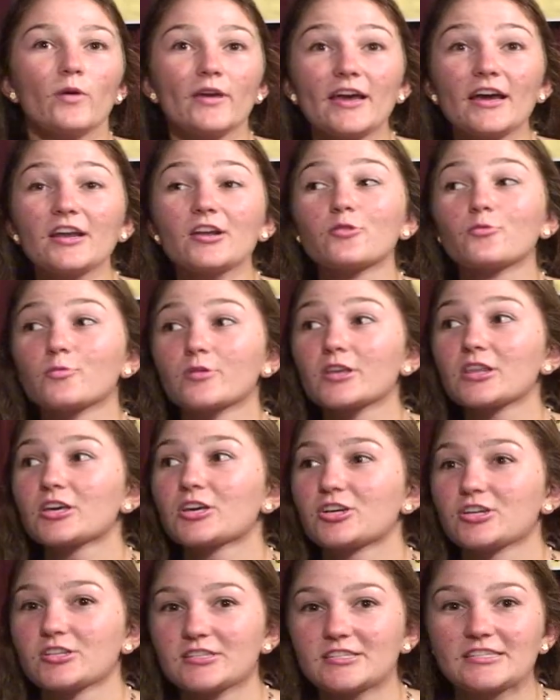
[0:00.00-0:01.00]
We had a really
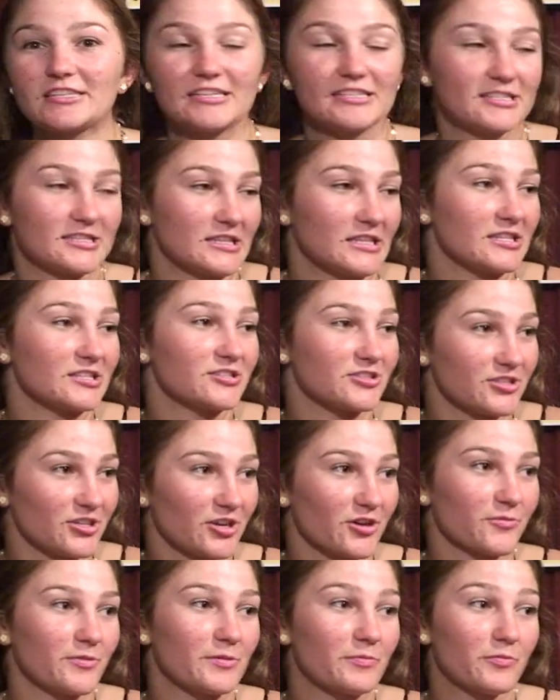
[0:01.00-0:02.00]
good season this
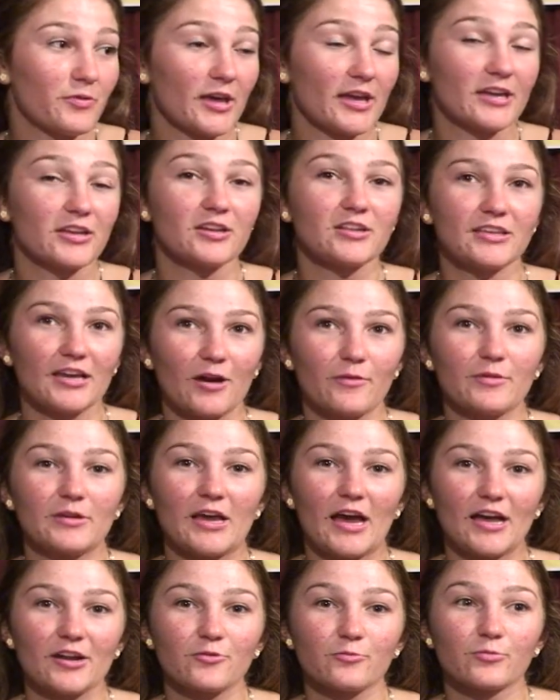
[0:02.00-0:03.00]
year. We
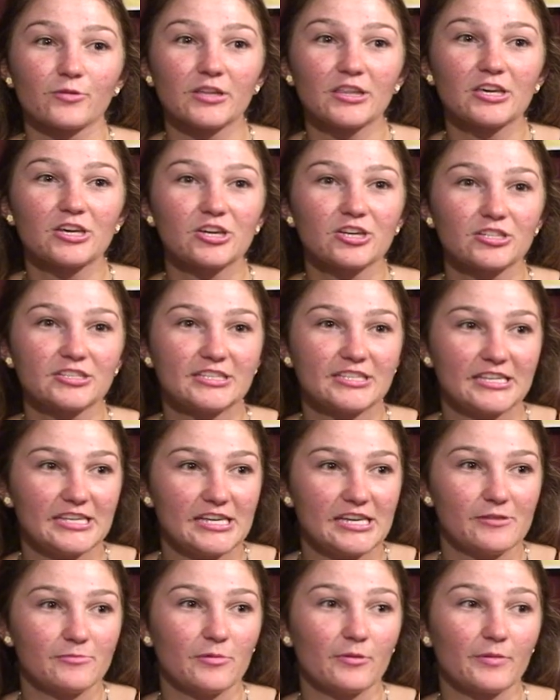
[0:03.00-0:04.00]
had a really good
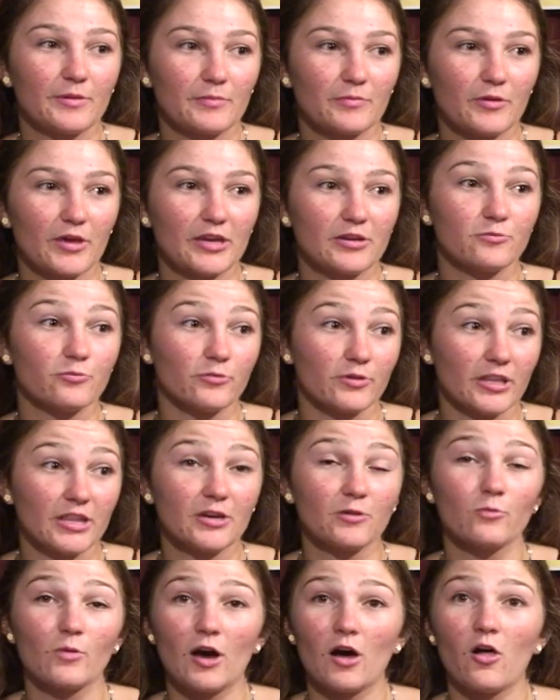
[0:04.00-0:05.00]
team and we played really
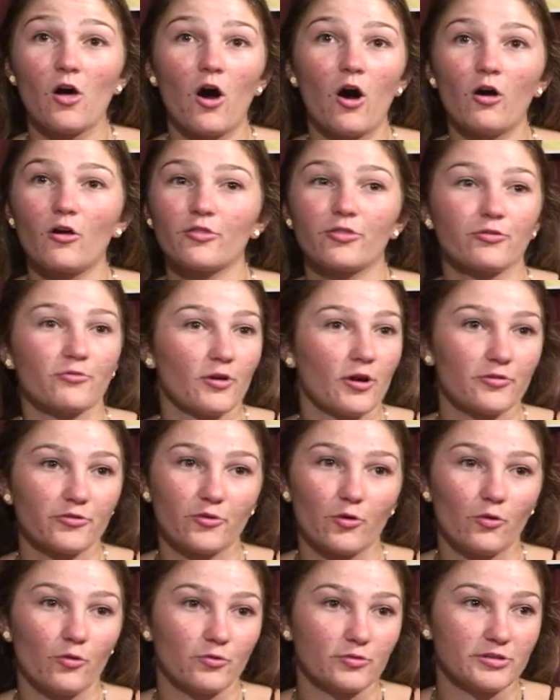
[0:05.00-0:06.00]
well all throughout the
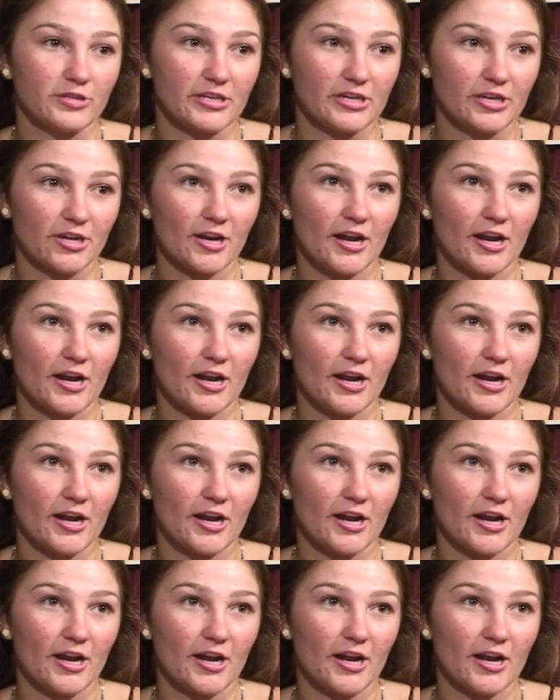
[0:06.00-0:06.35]
whole year.